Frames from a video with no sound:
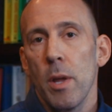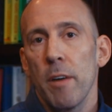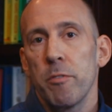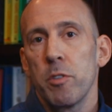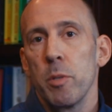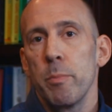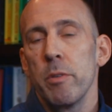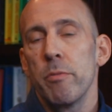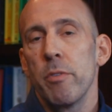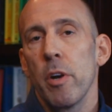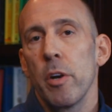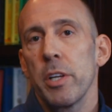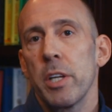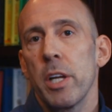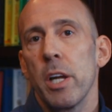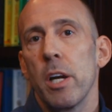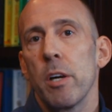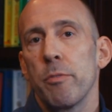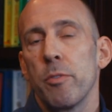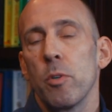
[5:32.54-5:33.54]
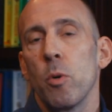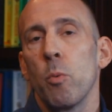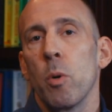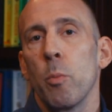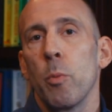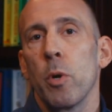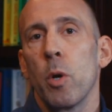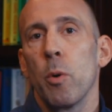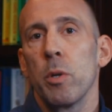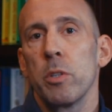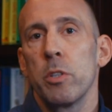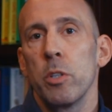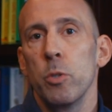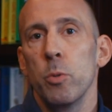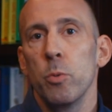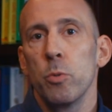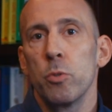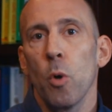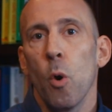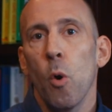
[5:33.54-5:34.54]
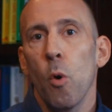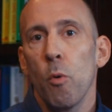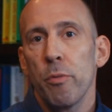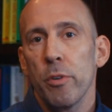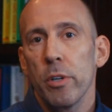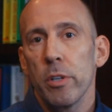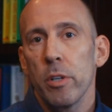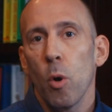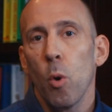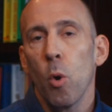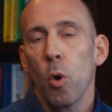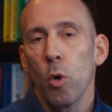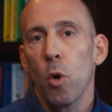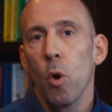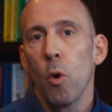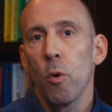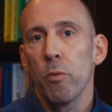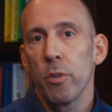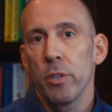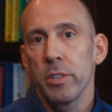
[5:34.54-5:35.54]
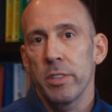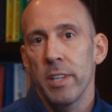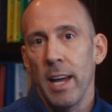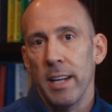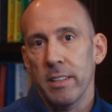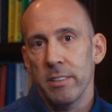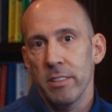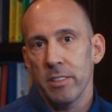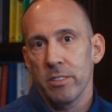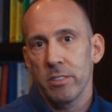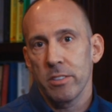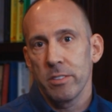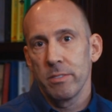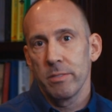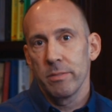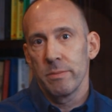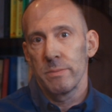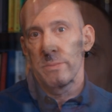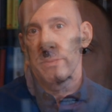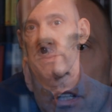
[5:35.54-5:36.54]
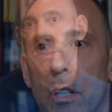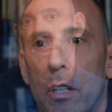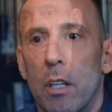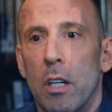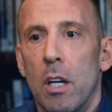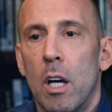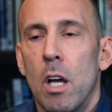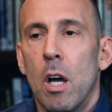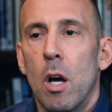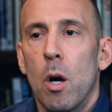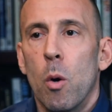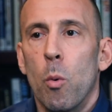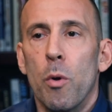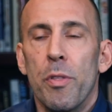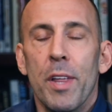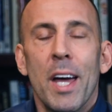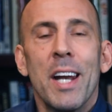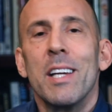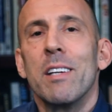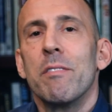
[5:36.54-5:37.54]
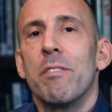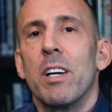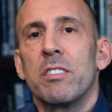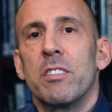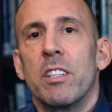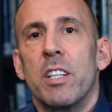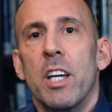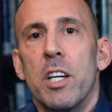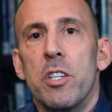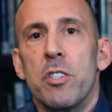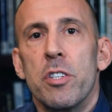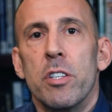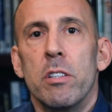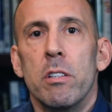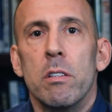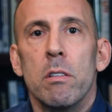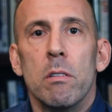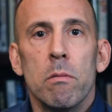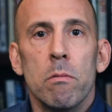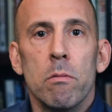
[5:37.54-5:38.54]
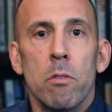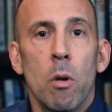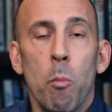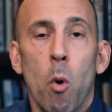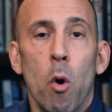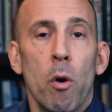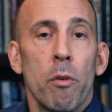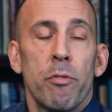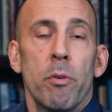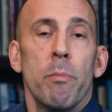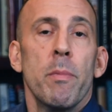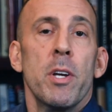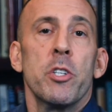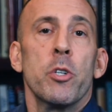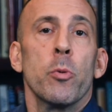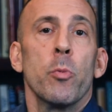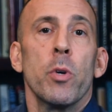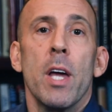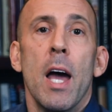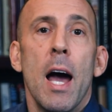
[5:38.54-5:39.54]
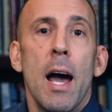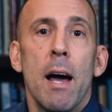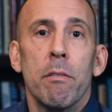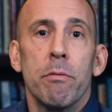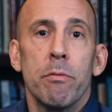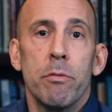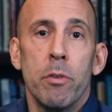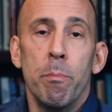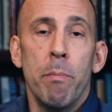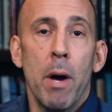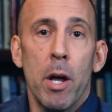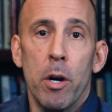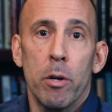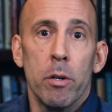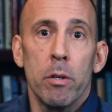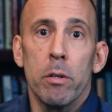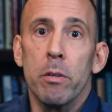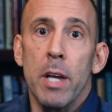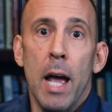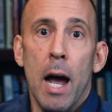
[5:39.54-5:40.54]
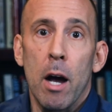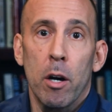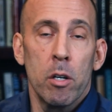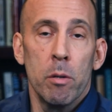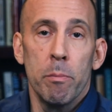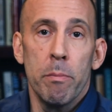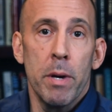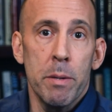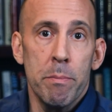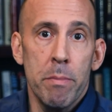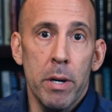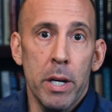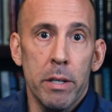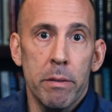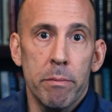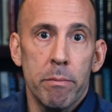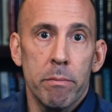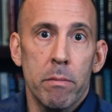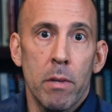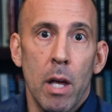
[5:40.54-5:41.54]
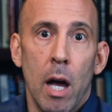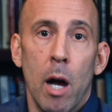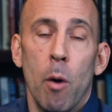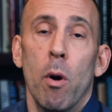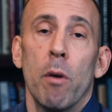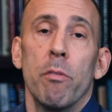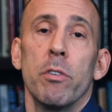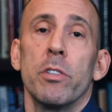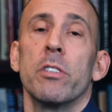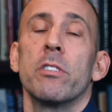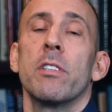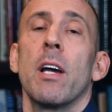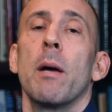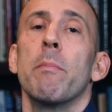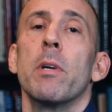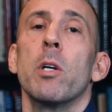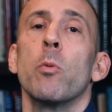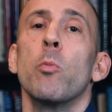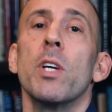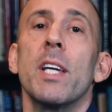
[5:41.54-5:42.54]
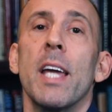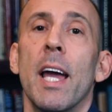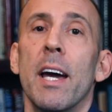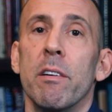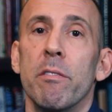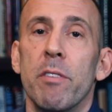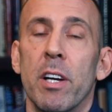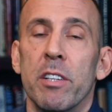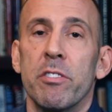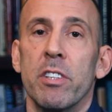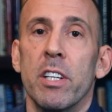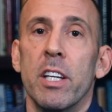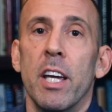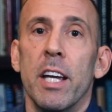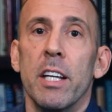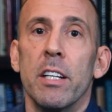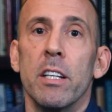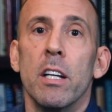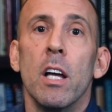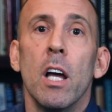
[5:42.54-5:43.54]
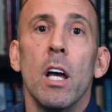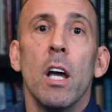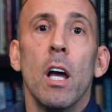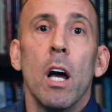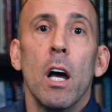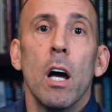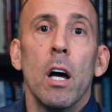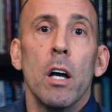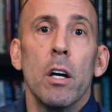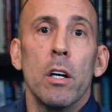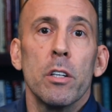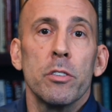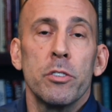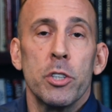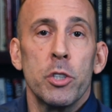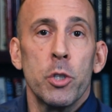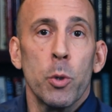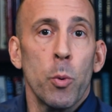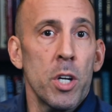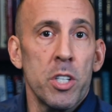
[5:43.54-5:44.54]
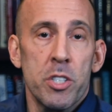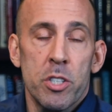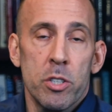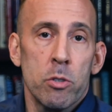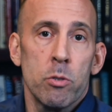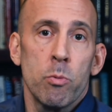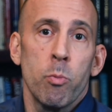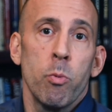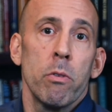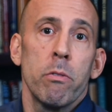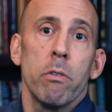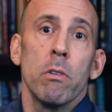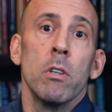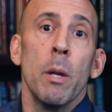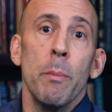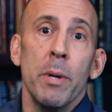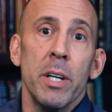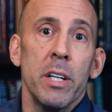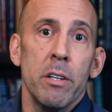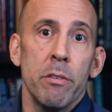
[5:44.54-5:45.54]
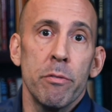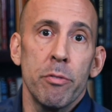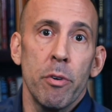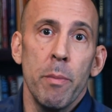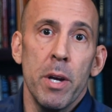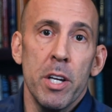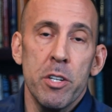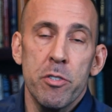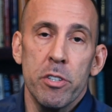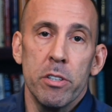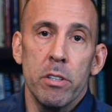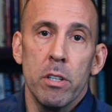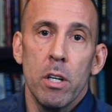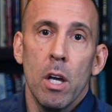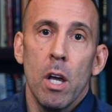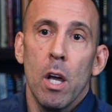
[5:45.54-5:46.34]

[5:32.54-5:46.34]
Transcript: We have to be very careful when we're going to use overt or covert tactics. With any investigation, the more information we have, the better the outcome may be. However, does that mean we can't investigate situations with limited information?